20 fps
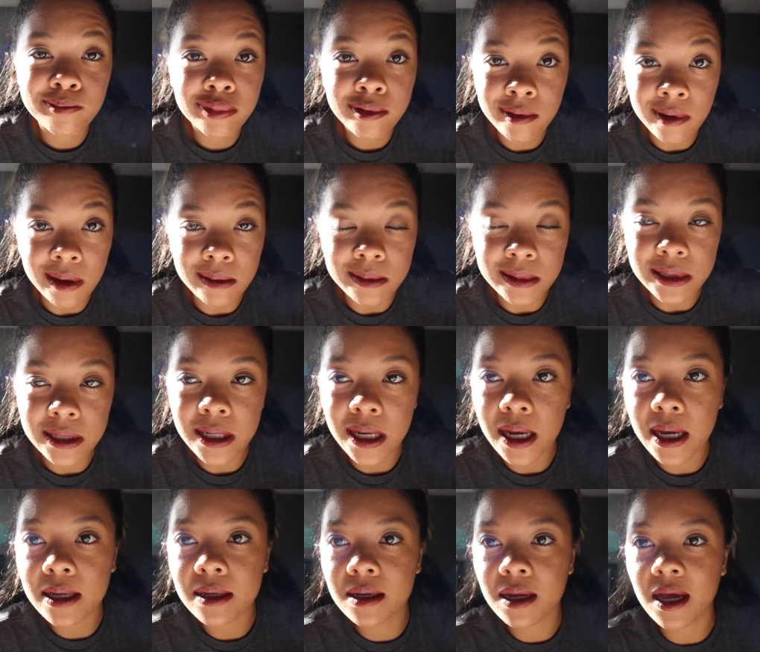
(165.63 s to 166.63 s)
Probably
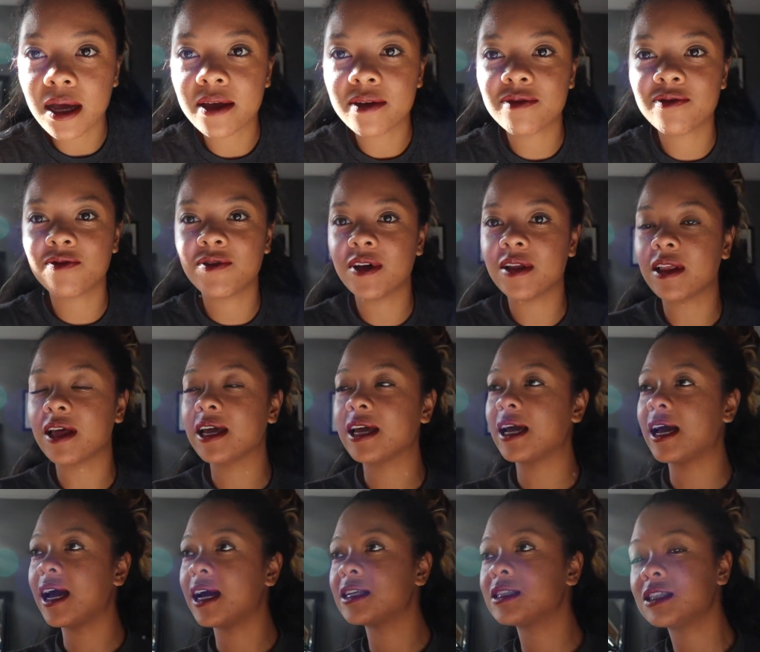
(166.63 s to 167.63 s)
not. I feel like
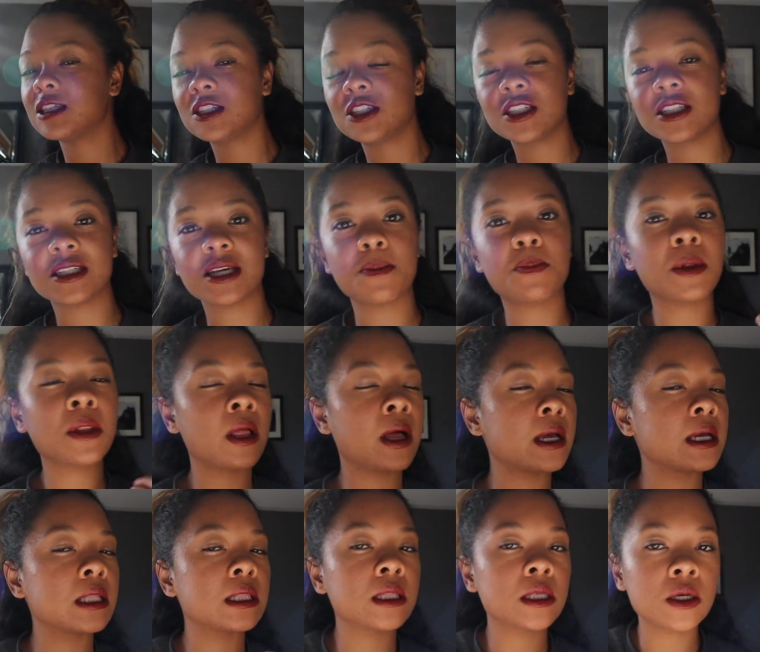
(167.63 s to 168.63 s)
I had to just
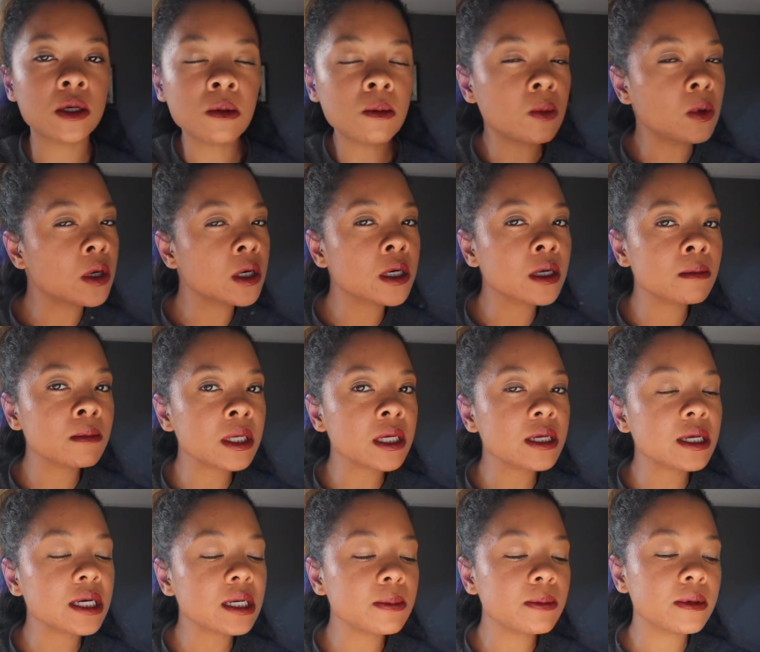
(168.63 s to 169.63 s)
apply a little more
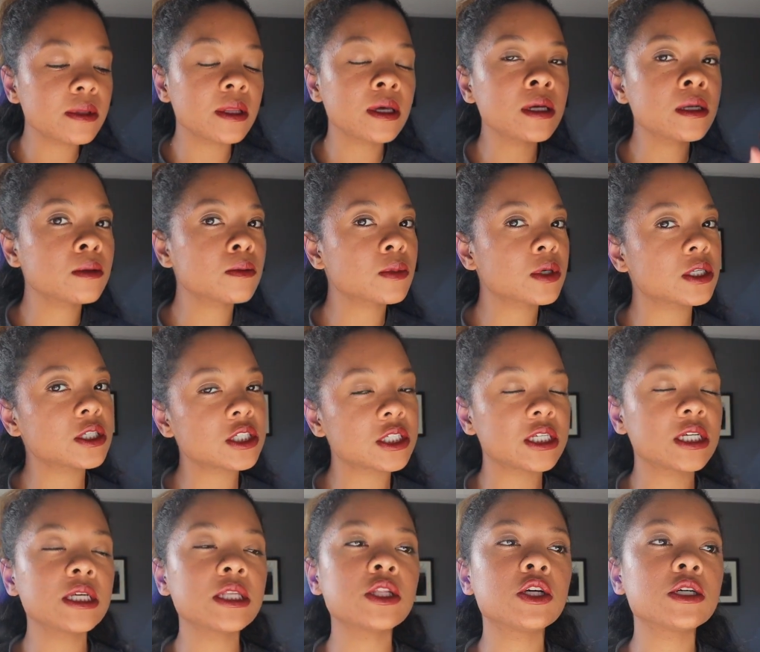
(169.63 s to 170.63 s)
makeup than what
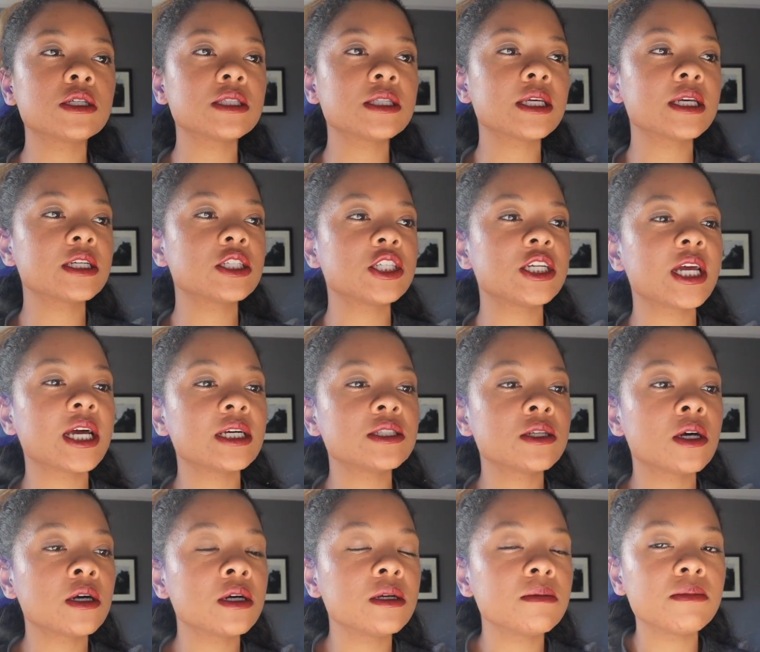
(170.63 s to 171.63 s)
she looks like she has
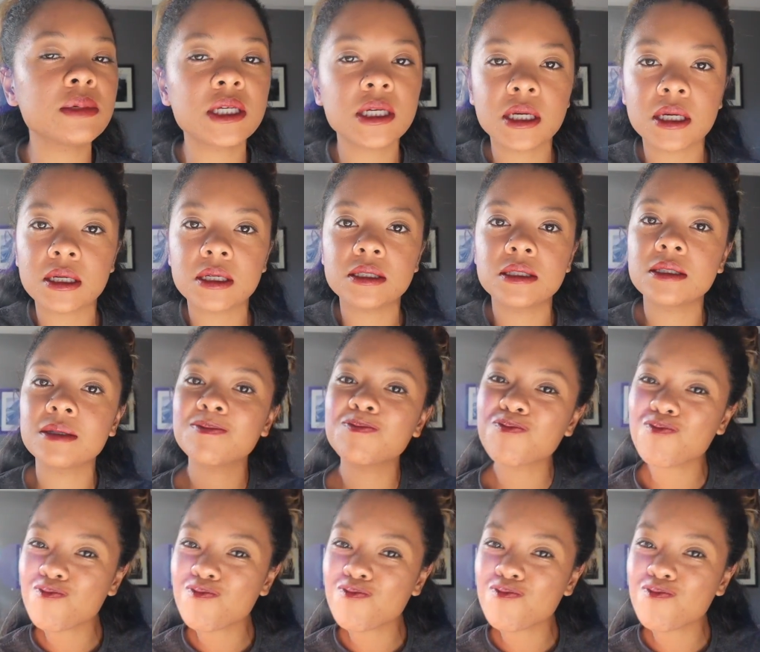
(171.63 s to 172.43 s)
on because